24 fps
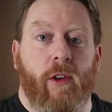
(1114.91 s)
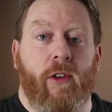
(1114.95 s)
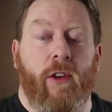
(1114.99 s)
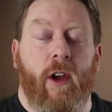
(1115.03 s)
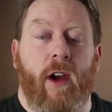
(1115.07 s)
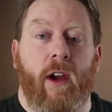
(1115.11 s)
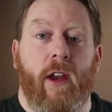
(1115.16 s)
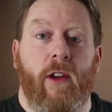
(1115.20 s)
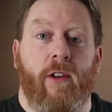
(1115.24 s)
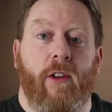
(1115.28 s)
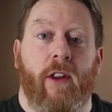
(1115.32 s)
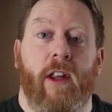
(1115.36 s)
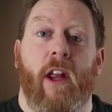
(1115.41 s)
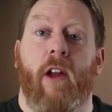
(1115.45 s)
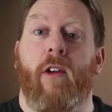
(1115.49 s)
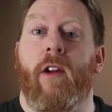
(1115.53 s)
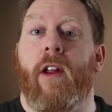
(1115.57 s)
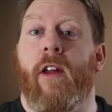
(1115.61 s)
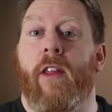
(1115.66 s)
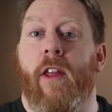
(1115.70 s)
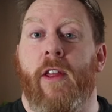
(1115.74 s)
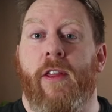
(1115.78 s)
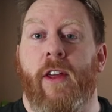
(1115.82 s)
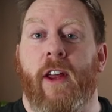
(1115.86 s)
to size. The
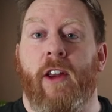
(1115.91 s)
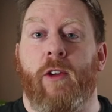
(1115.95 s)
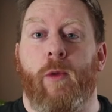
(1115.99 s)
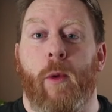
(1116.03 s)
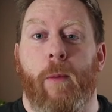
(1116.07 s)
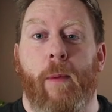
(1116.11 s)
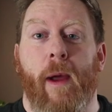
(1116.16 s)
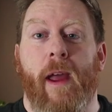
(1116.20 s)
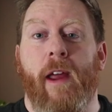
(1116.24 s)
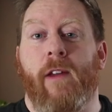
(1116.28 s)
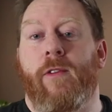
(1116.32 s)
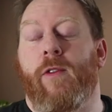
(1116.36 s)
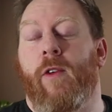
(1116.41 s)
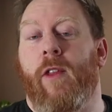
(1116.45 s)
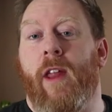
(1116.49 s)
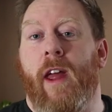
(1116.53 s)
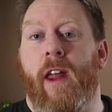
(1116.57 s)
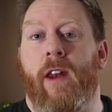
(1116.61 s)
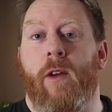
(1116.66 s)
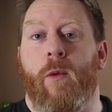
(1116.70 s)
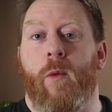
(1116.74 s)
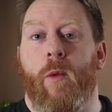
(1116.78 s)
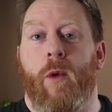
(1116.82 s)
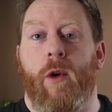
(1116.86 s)
only other things we paid for
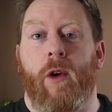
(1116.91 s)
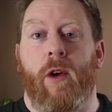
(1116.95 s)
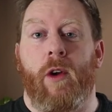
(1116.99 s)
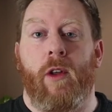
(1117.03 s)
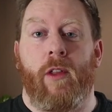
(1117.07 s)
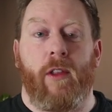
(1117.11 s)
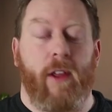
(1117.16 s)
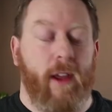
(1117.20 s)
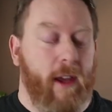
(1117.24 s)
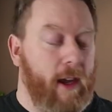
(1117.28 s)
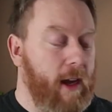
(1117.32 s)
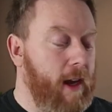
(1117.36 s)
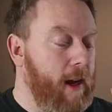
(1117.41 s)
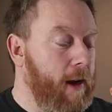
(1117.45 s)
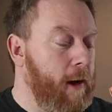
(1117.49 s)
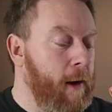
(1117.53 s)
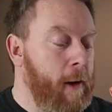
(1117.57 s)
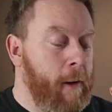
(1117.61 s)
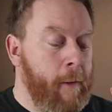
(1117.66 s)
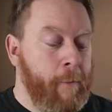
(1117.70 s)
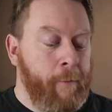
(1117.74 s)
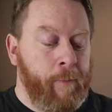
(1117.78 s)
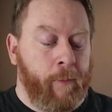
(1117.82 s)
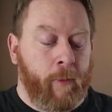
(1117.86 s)
then were the
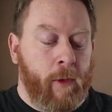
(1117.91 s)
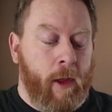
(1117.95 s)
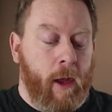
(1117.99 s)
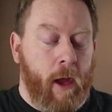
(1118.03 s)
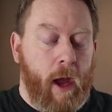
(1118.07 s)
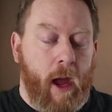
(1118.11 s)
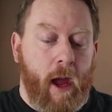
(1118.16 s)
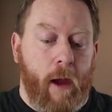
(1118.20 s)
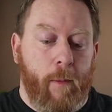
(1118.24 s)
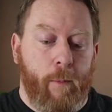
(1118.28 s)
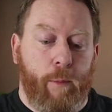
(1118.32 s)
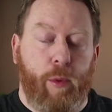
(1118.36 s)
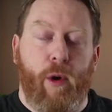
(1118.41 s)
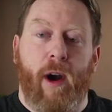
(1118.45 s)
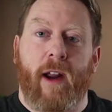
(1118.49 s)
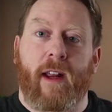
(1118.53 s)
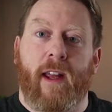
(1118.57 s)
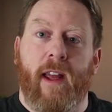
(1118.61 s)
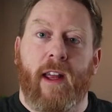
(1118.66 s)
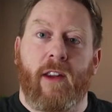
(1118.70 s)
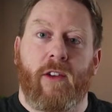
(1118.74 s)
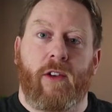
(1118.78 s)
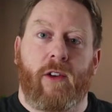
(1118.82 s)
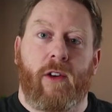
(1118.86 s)
uh,
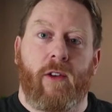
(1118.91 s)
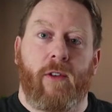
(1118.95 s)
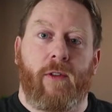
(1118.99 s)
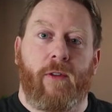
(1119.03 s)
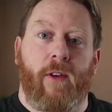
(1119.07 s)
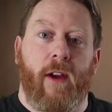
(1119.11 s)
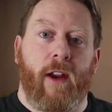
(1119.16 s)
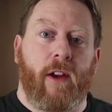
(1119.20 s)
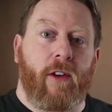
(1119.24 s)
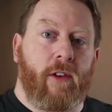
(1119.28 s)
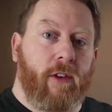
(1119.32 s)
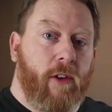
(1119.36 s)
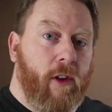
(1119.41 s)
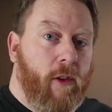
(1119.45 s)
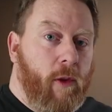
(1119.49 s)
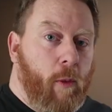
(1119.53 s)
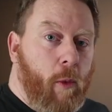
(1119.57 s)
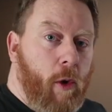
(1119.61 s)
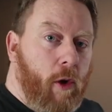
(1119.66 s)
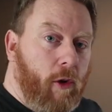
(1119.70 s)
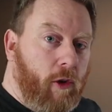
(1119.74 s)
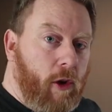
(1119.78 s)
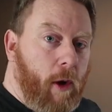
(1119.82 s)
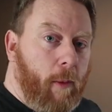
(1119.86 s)
brackets to fix the
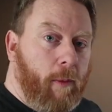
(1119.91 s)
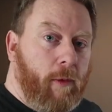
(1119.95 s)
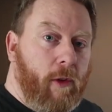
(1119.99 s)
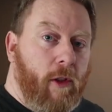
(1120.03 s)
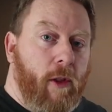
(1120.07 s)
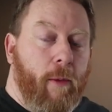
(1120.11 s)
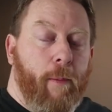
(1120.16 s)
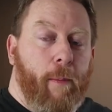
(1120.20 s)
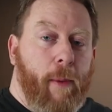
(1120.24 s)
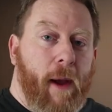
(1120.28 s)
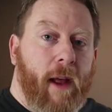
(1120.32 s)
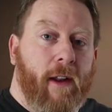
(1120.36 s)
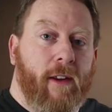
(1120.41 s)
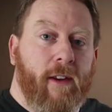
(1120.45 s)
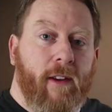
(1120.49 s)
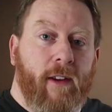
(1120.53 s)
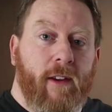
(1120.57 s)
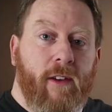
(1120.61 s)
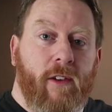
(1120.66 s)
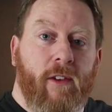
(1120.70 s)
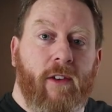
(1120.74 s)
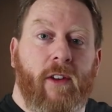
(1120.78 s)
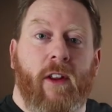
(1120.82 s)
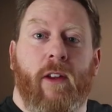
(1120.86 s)
worktop to the
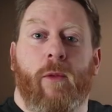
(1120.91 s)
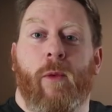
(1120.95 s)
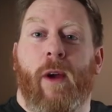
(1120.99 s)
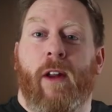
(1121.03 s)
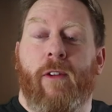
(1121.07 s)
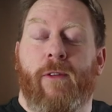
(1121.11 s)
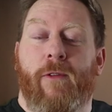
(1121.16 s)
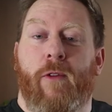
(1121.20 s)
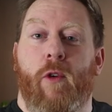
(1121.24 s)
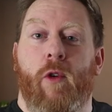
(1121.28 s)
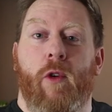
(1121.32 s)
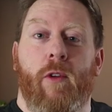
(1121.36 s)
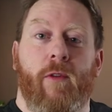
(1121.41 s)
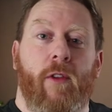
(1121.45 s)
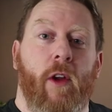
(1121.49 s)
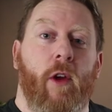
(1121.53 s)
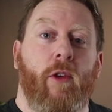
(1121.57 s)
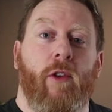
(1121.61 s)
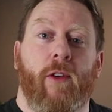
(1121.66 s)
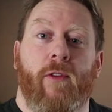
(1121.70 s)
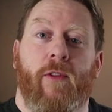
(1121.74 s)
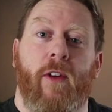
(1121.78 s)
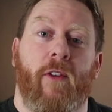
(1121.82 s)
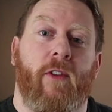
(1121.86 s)
battens. We had four of
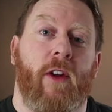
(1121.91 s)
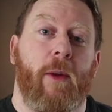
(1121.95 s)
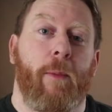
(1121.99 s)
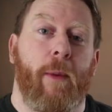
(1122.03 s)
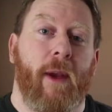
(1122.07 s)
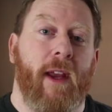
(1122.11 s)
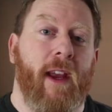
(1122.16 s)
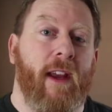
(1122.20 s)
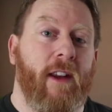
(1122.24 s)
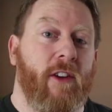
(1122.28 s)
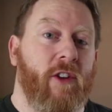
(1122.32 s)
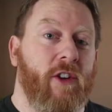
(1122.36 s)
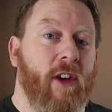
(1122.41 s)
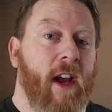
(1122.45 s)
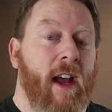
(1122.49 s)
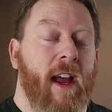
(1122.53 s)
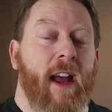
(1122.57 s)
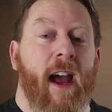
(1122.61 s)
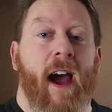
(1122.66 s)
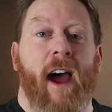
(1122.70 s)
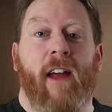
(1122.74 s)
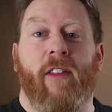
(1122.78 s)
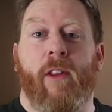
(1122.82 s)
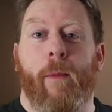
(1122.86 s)
those at 50p each,
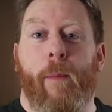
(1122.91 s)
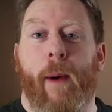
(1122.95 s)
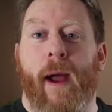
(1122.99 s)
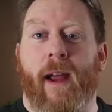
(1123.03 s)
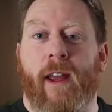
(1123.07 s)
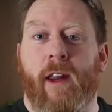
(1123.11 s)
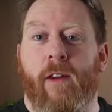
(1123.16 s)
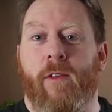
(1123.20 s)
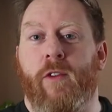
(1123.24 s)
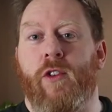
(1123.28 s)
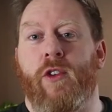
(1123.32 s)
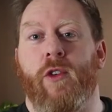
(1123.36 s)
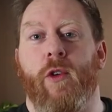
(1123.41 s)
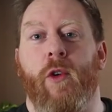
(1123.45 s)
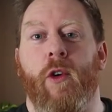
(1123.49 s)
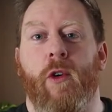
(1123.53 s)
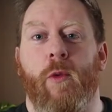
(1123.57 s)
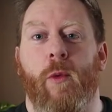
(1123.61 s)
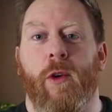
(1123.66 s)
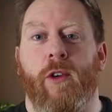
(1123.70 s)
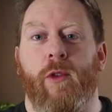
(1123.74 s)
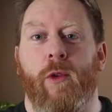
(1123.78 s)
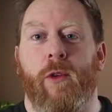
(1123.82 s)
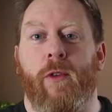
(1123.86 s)
and the packet of
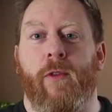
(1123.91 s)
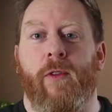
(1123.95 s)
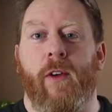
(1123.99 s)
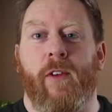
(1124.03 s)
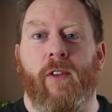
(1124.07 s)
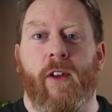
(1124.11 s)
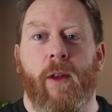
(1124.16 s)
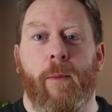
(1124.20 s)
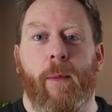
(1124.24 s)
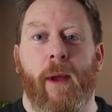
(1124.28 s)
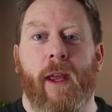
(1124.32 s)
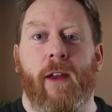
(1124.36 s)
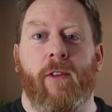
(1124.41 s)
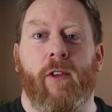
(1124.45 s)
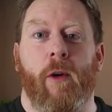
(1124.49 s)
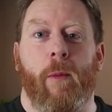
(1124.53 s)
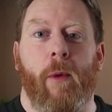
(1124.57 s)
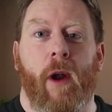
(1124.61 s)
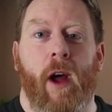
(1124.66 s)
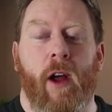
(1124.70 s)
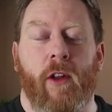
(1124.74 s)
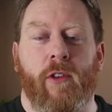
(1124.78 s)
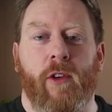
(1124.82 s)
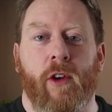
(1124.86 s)
chalk, which was 50p
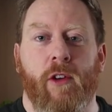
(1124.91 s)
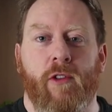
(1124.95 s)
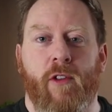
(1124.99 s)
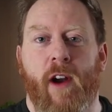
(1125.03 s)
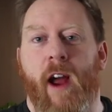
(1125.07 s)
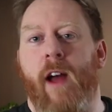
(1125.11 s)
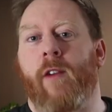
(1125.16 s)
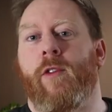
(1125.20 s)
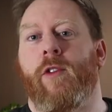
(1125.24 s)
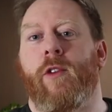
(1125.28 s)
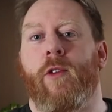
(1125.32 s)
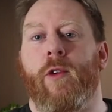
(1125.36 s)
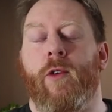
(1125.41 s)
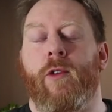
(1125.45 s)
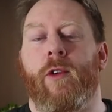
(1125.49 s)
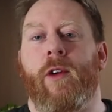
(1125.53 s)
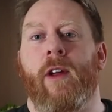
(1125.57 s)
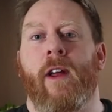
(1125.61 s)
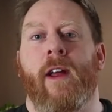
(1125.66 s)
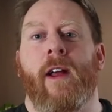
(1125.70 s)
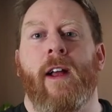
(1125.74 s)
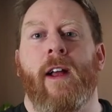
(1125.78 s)
from an arts and crafts store.